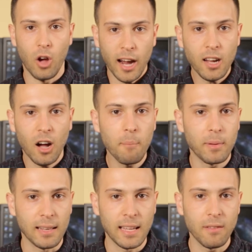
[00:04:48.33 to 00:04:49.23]
I can't
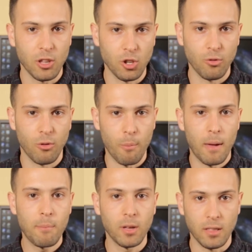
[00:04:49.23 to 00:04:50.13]
believe that you
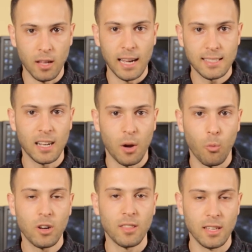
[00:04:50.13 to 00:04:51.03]
remembered that I said I
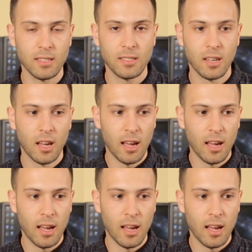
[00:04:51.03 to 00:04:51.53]
wanted this.